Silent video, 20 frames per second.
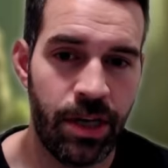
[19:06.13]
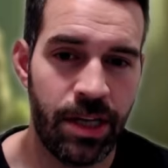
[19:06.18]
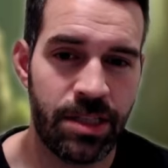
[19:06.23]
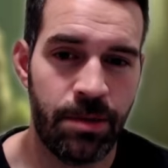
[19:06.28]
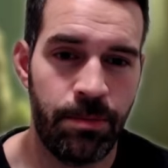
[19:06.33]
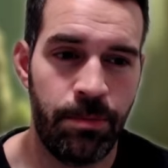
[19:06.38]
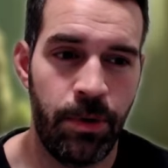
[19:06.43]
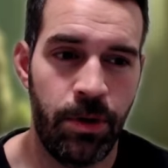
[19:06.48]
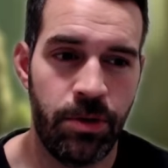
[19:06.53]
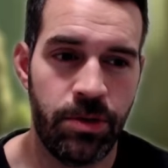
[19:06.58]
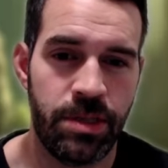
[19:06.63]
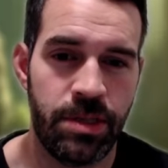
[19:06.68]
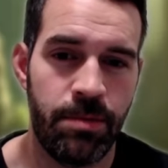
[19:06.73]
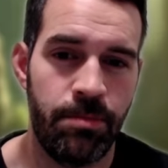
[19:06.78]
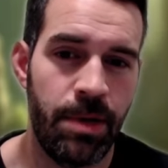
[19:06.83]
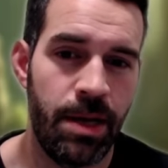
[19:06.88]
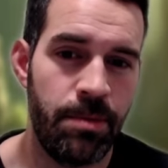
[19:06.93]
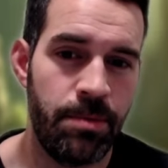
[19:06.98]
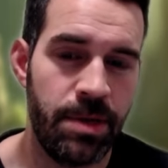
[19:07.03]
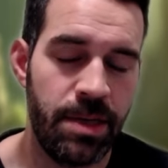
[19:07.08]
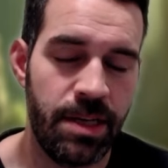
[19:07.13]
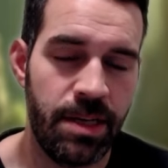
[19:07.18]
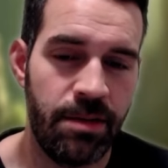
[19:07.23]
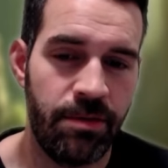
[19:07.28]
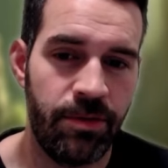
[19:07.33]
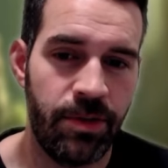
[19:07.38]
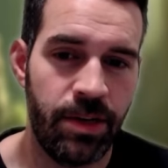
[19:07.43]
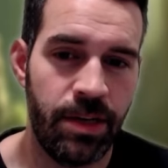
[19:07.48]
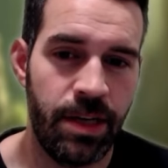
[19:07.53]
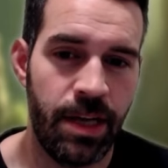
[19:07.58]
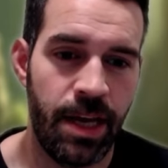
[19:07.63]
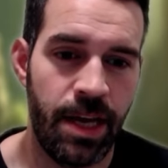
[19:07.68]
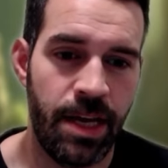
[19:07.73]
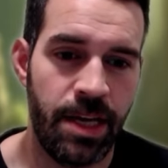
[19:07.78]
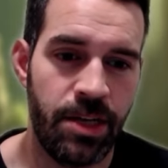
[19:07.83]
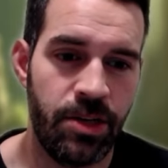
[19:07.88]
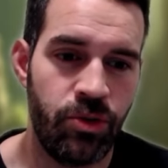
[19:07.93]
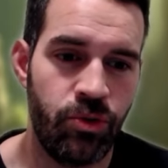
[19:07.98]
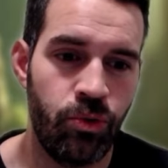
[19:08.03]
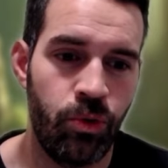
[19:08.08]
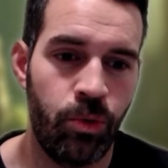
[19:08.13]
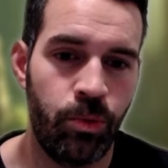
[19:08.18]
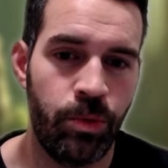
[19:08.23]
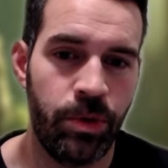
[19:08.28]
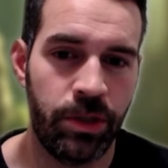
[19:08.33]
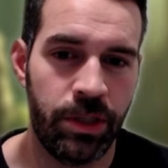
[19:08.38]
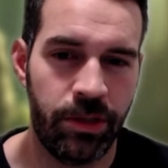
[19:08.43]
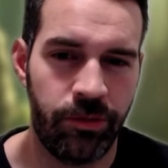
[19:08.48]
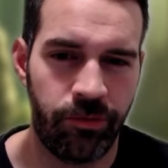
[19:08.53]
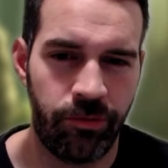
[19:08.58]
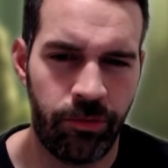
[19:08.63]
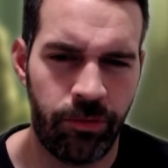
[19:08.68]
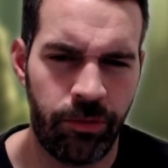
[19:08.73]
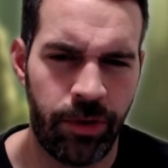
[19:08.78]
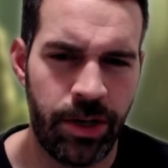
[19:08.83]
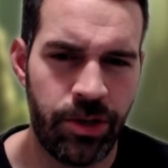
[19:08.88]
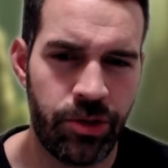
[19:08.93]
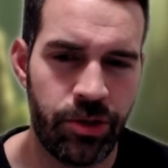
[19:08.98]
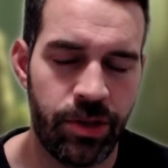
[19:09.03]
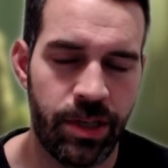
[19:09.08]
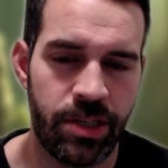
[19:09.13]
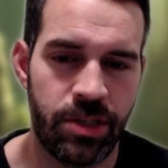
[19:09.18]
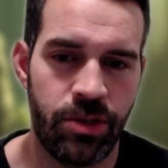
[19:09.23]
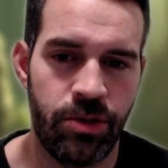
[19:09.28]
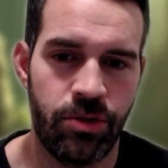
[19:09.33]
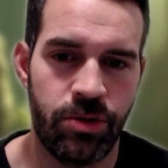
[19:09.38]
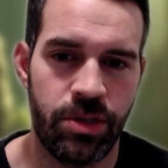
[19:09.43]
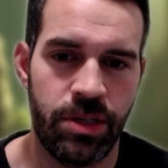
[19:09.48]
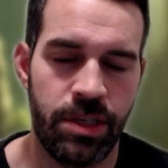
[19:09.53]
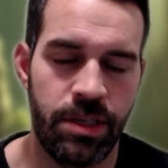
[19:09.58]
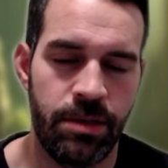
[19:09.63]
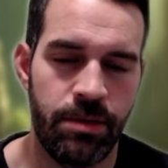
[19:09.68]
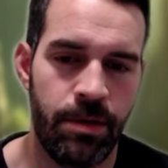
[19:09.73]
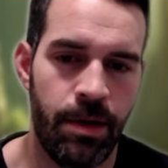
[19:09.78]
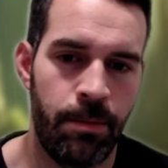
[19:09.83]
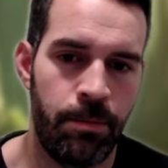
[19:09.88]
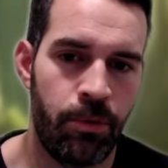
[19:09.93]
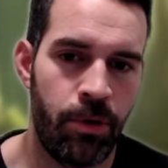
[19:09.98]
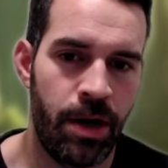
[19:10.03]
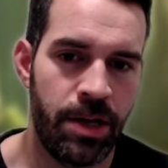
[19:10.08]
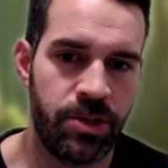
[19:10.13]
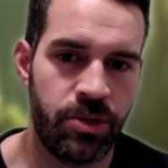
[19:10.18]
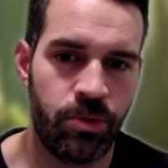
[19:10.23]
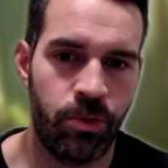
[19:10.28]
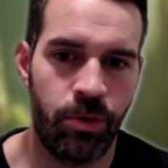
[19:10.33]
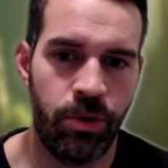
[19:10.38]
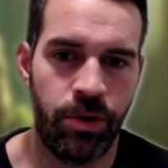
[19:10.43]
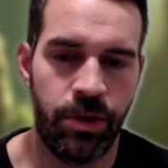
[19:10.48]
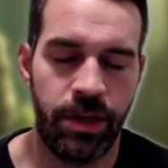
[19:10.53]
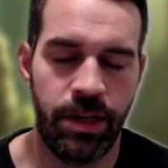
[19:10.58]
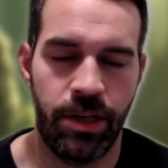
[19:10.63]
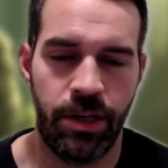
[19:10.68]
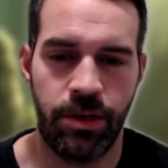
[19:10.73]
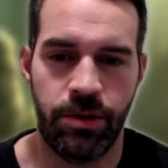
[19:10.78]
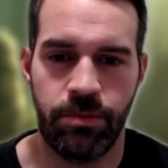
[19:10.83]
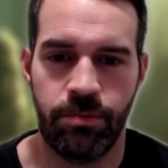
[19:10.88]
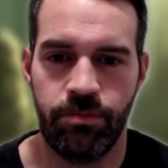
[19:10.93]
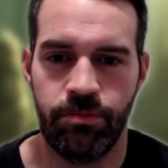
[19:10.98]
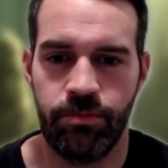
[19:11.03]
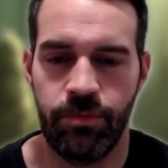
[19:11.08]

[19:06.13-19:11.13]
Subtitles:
as opposed to maybe even a dual wielding ranger that's using a broadsword and